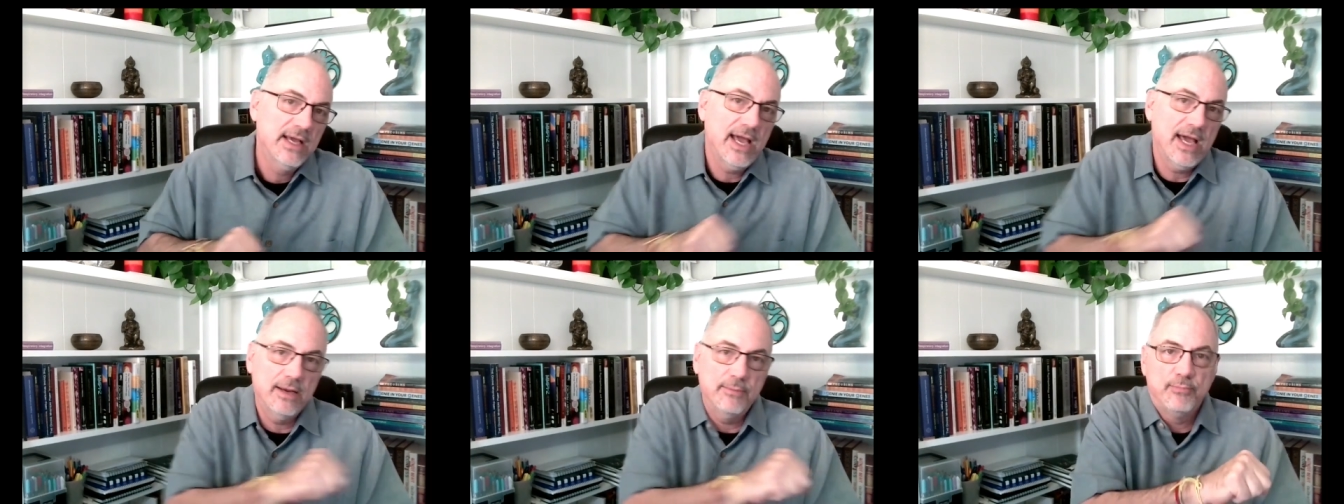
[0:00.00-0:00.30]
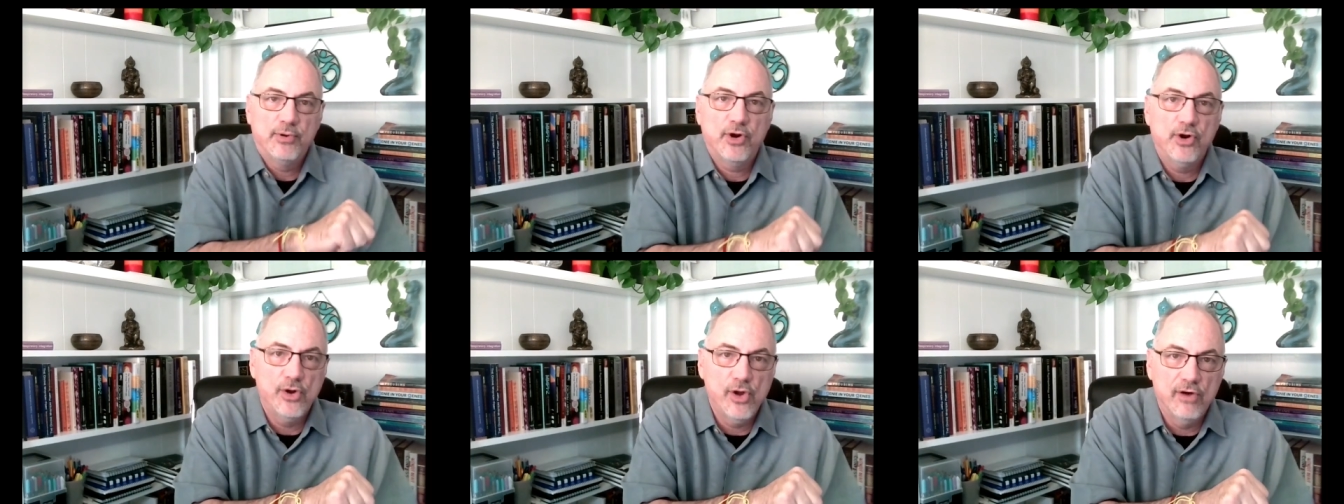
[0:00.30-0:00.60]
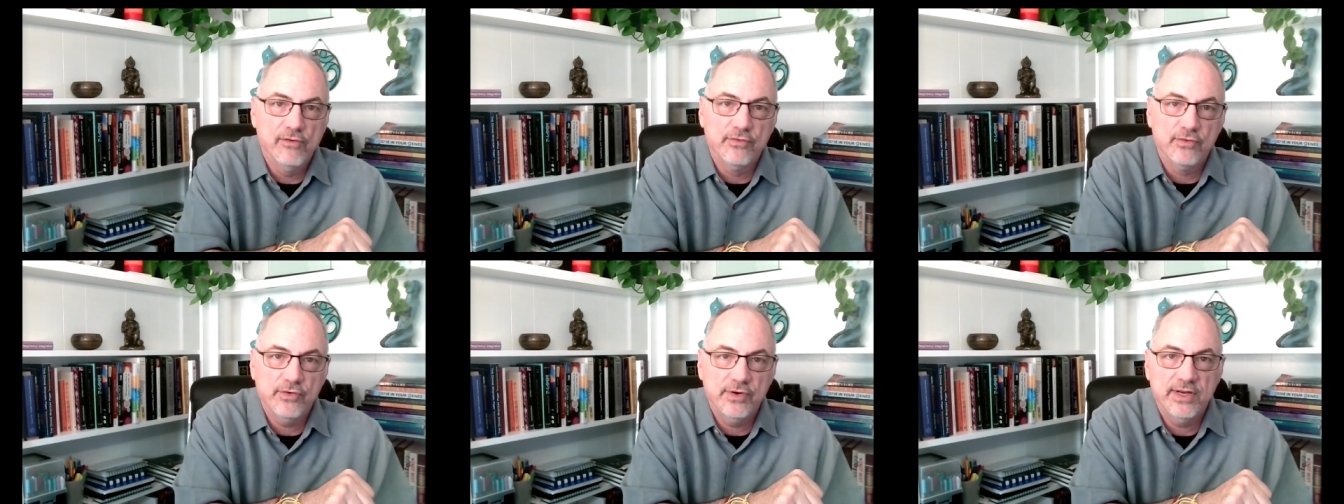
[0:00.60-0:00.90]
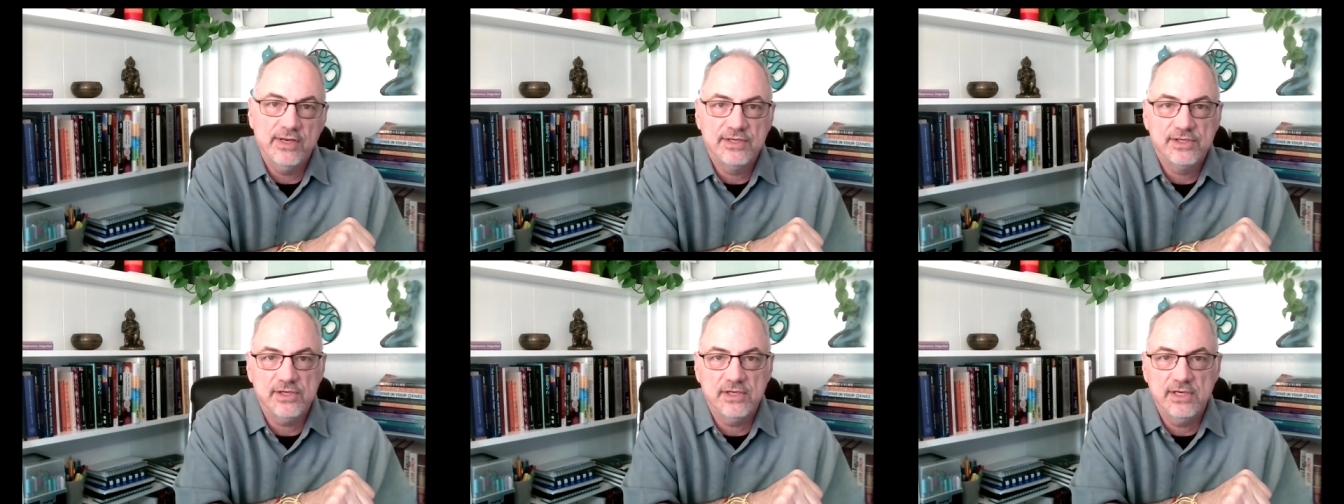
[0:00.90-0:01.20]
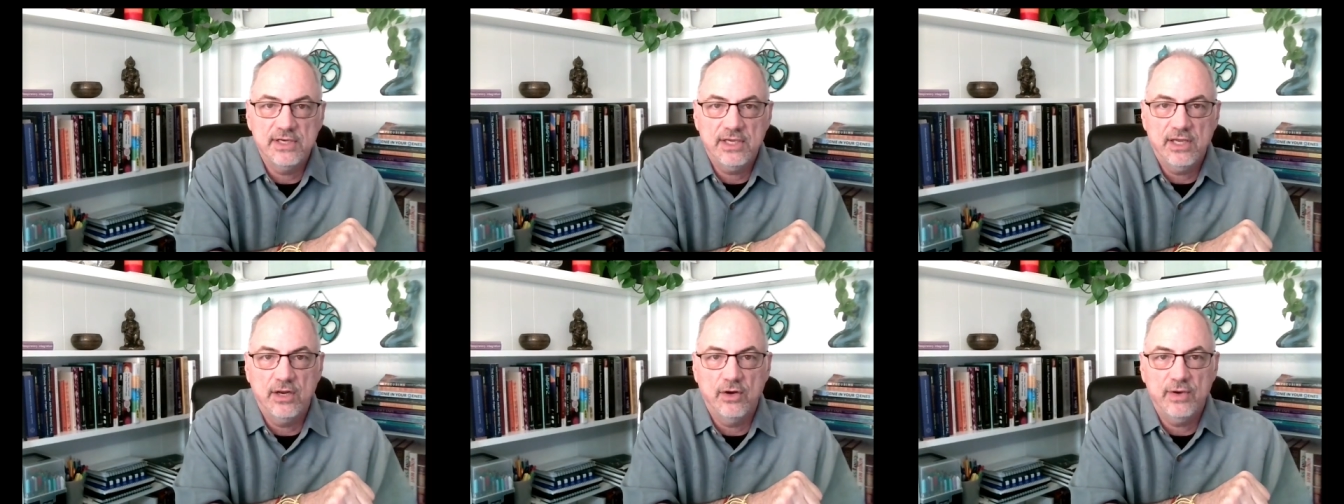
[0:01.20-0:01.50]
and put it over
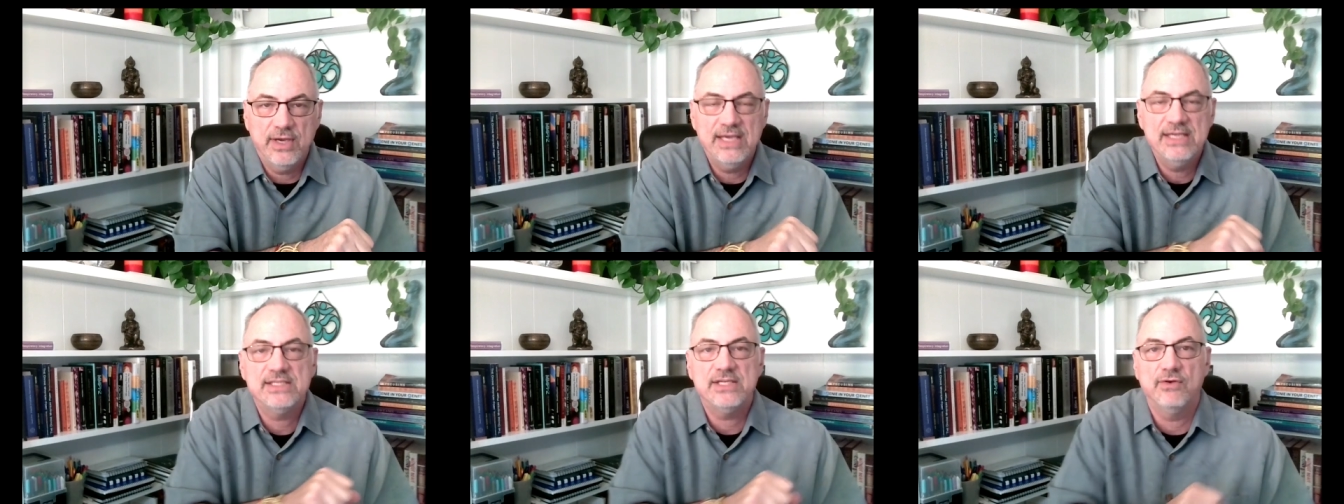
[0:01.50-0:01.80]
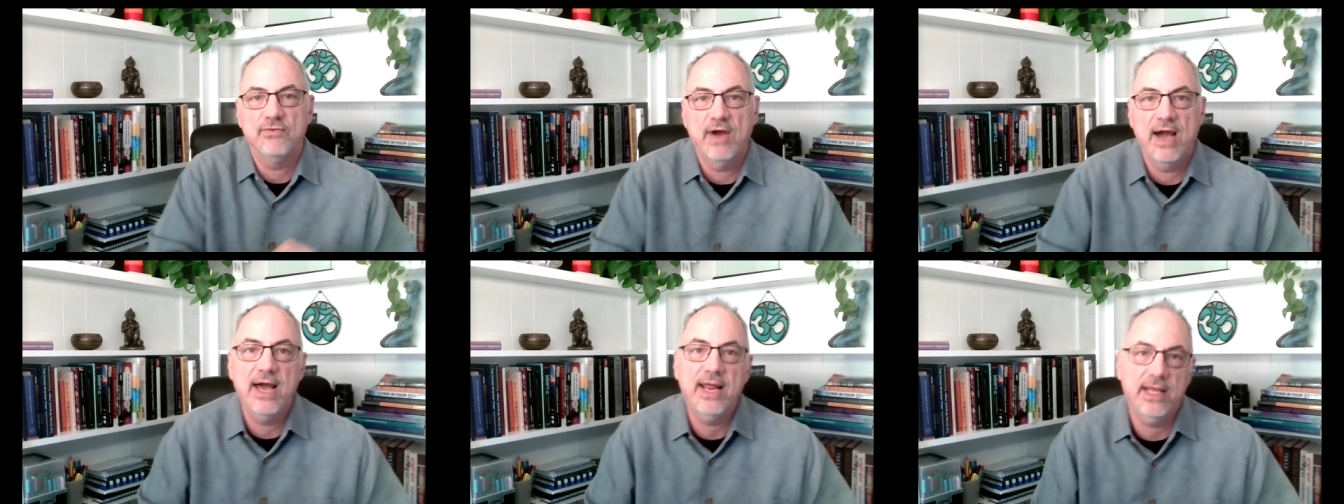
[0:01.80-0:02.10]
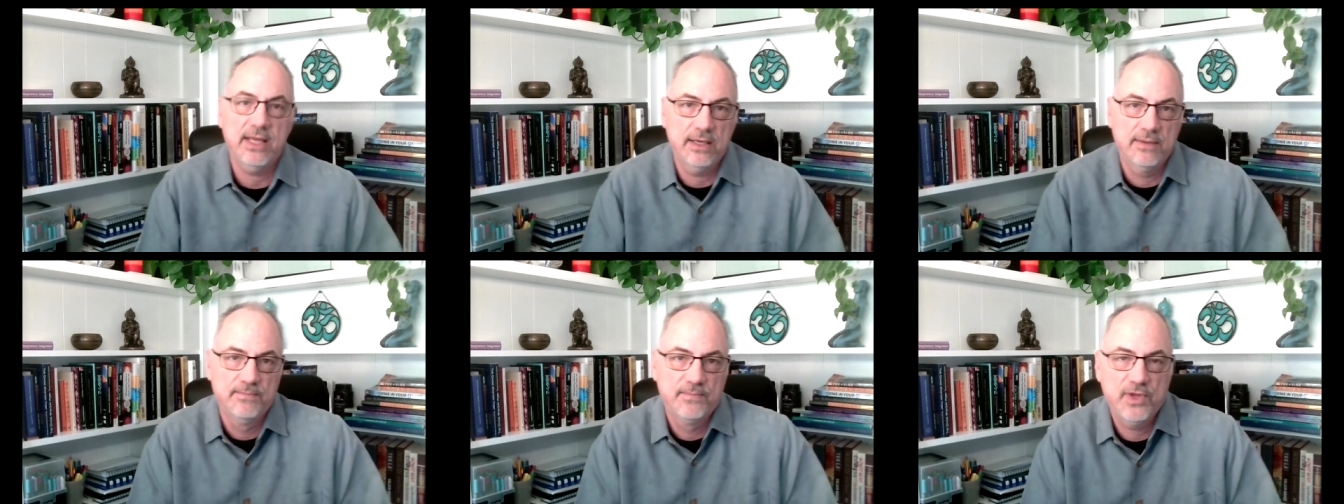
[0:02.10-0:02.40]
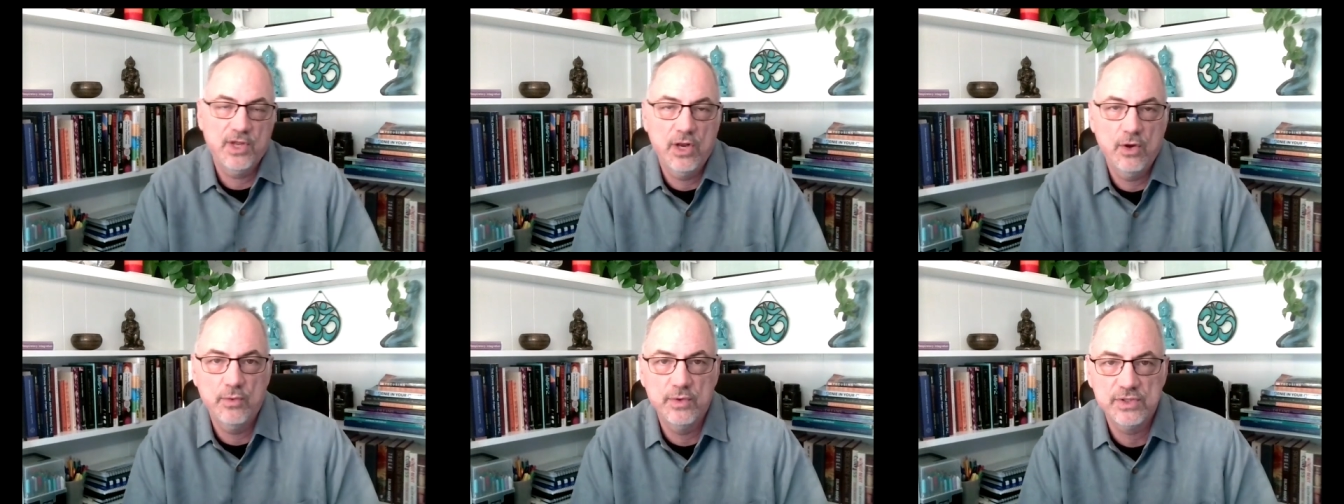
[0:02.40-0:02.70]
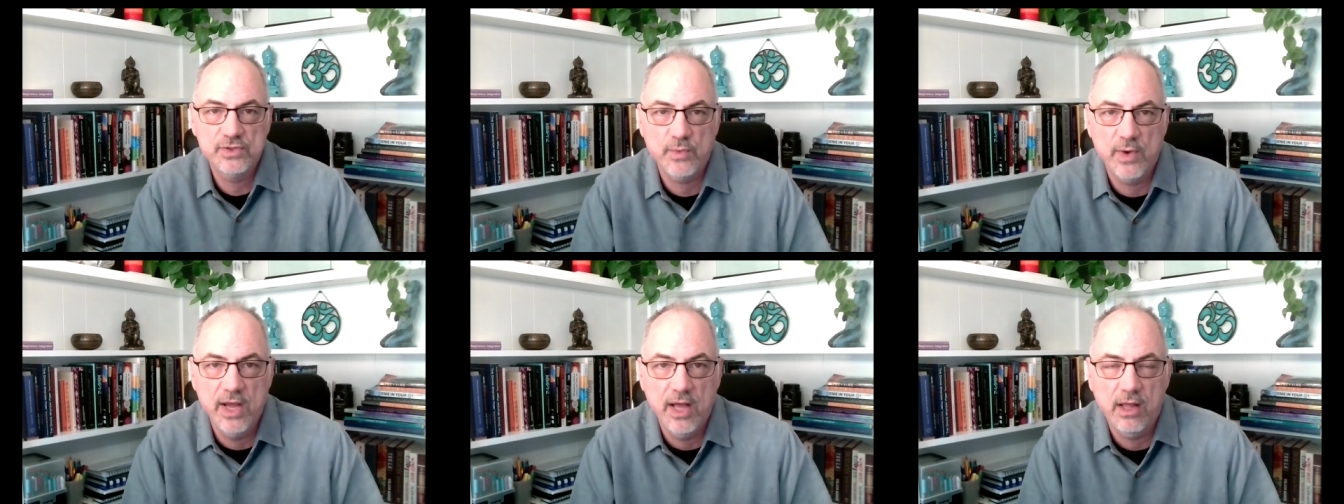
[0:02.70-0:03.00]
into you know easy riding you know
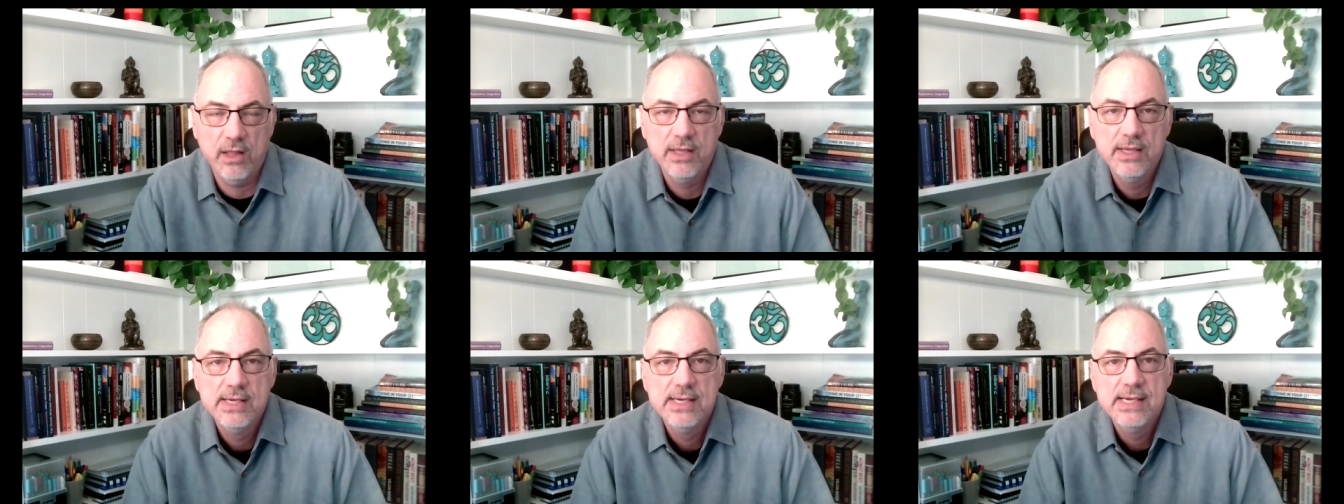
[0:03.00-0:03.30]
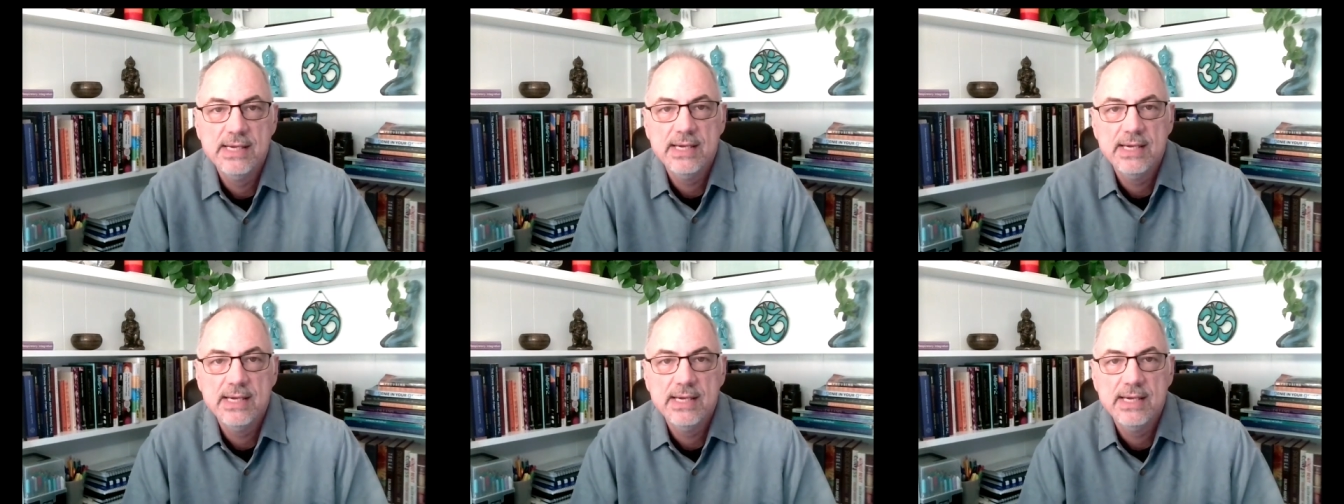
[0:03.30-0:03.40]
as well